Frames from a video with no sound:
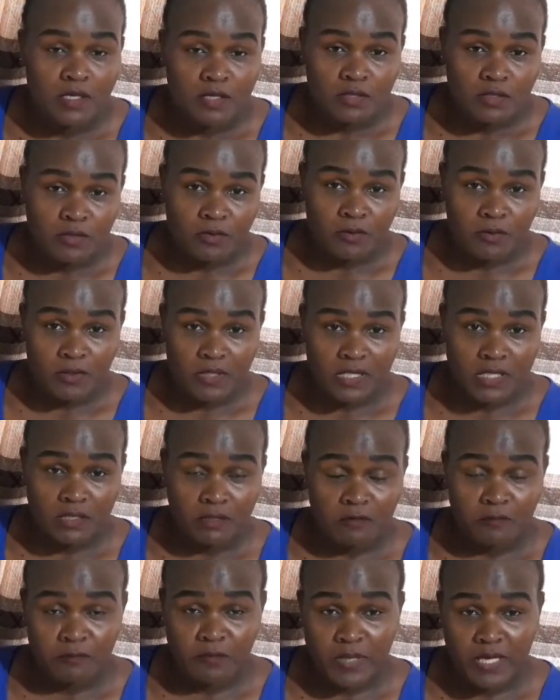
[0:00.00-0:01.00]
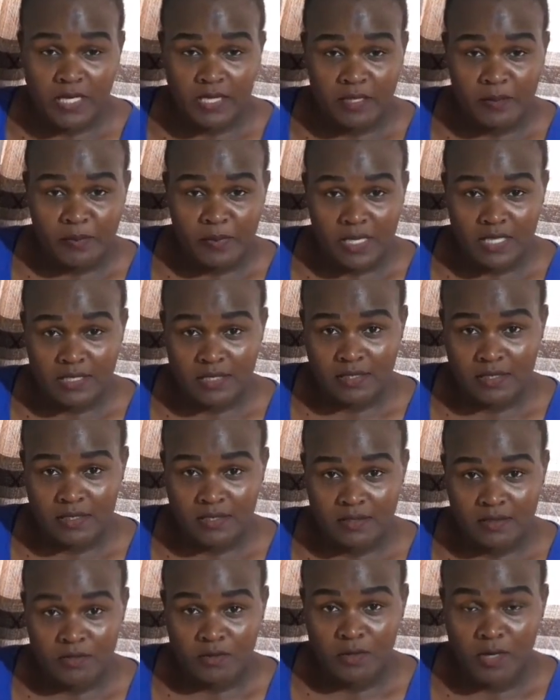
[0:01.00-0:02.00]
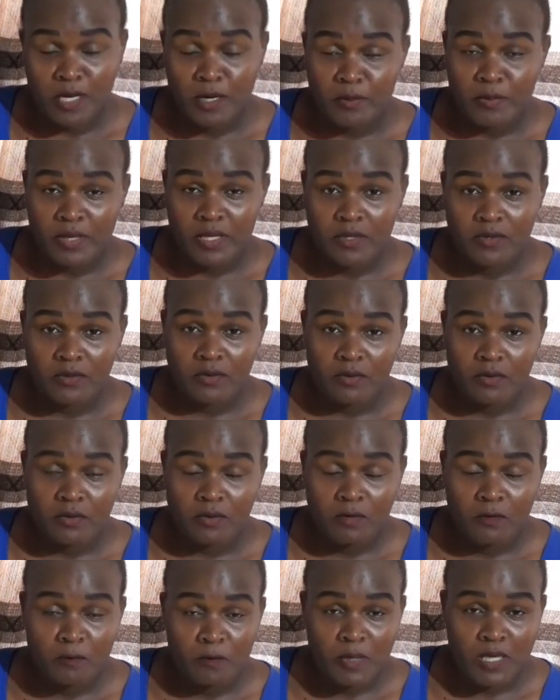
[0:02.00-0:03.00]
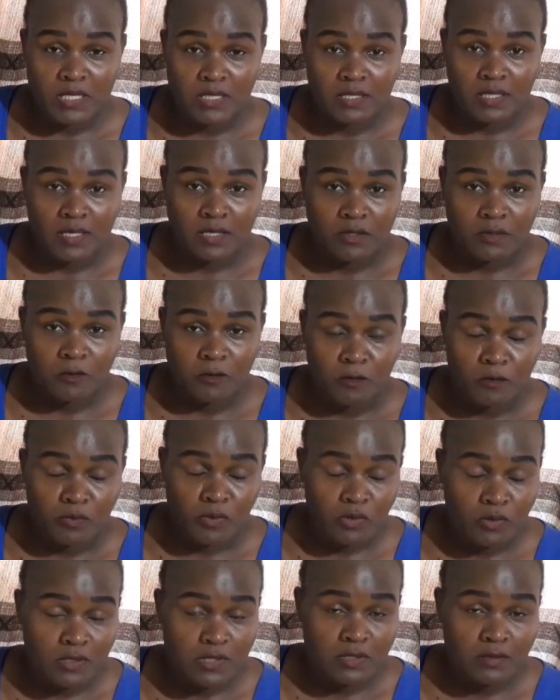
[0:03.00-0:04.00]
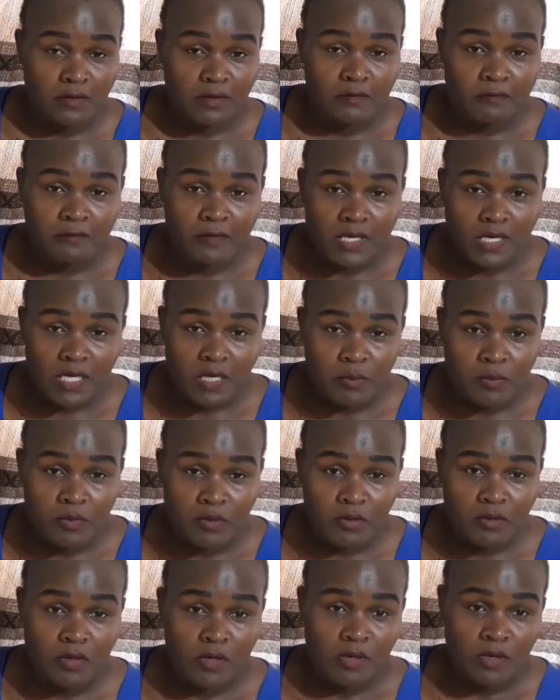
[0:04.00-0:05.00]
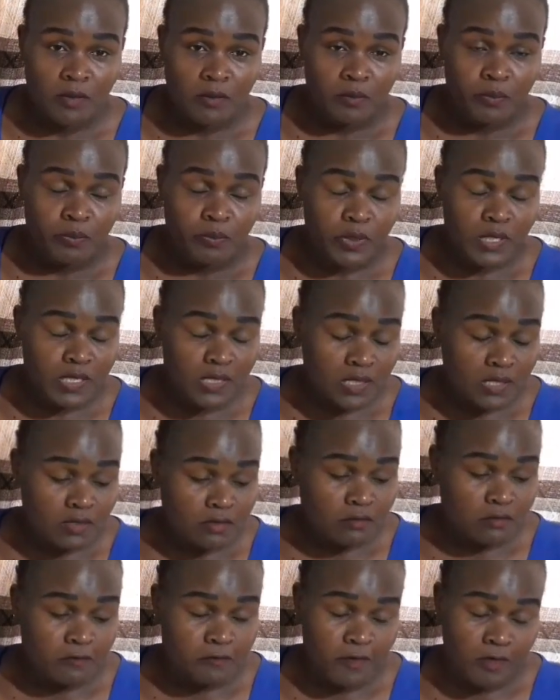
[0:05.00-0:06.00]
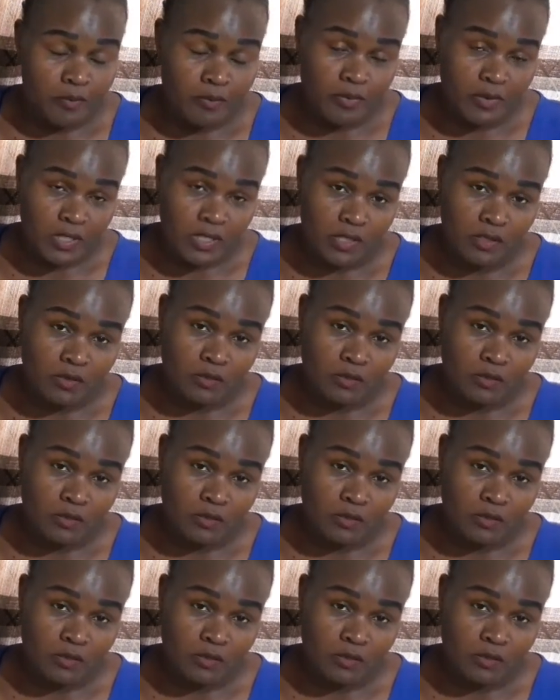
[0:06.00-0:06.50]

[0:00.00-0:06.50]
So instead of buying the masks, you can make your own mask at home using available pieces of fabric.